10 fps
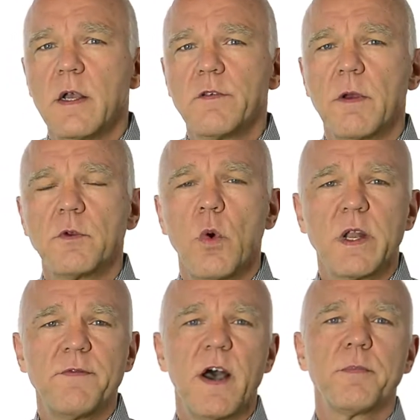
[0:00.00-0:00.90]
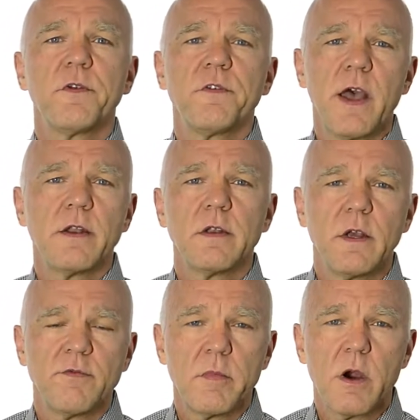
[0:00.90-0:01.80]
Some twenty-five percent
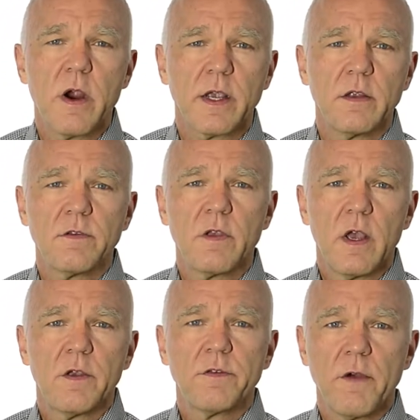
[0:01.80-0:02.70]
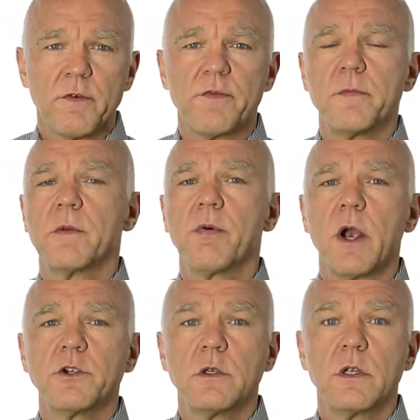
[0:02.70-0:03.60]
of Americans suffer from
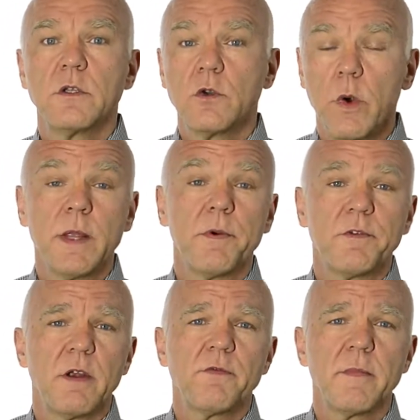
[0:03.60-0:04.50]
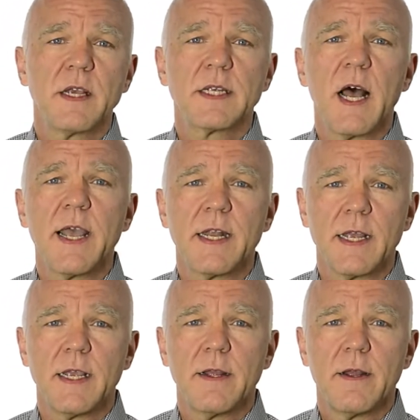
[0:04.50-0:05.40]
depression and twenty percent from
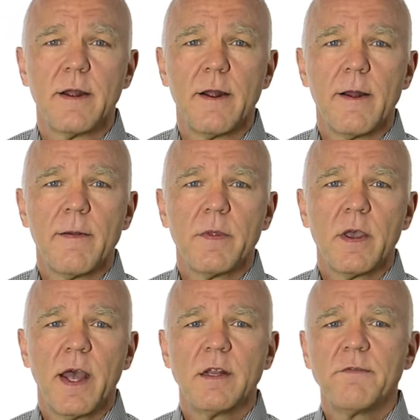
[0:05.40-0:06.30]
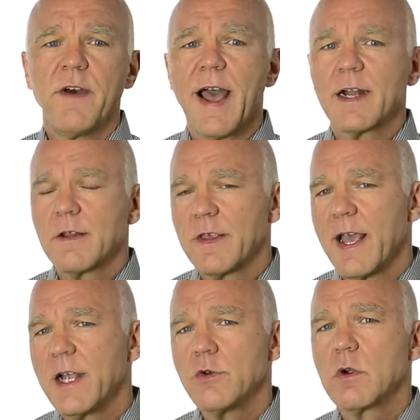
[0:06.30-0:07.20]
anxiety. And in fact,
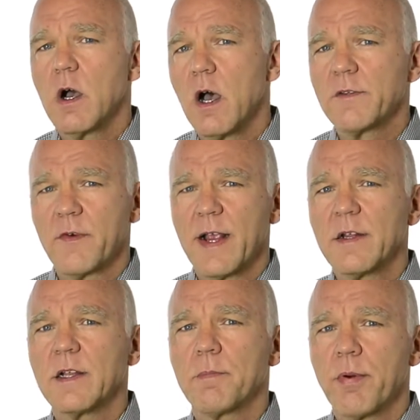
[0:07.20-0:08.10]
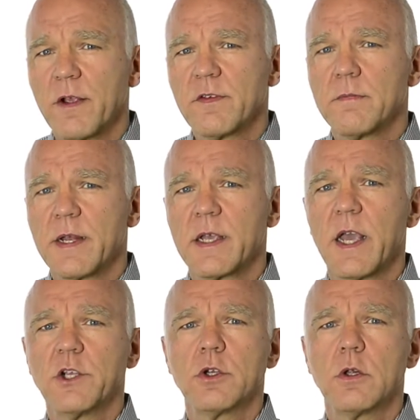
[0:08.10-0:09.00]
the annual cost for antidepressant
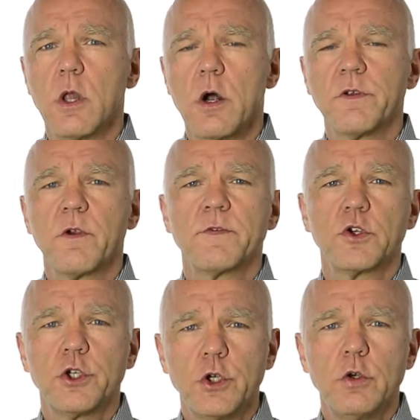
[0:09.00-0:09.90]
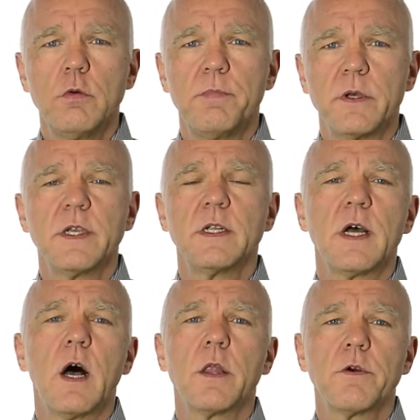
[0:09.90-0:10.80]
medication alone is over two billion
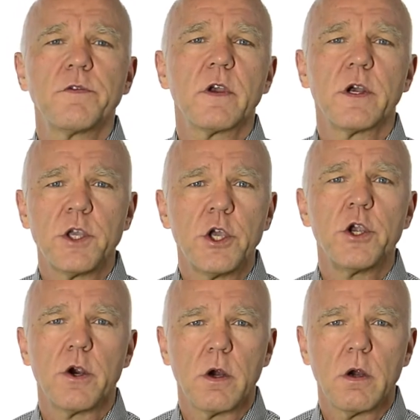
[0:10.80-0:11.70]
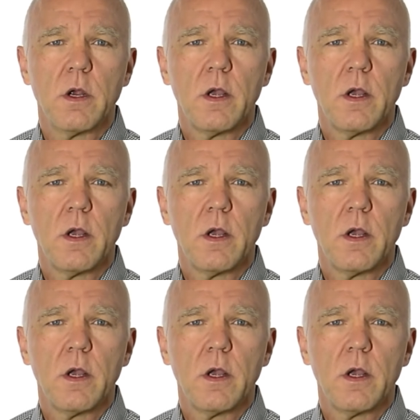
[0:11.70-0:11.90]
dollars a year.